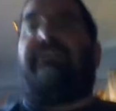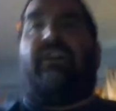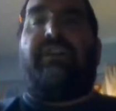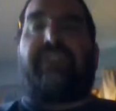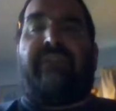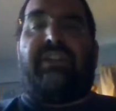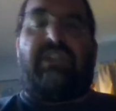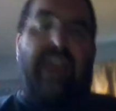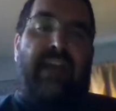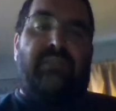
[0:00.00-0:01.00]
Falls
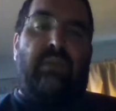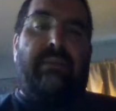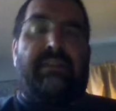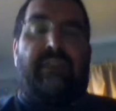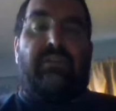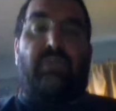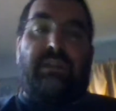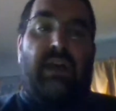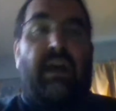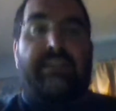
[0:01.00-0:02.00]
Convention, yes, women's suffrage
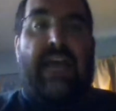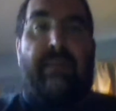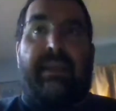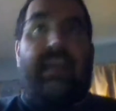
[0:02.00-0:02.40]
was a topic.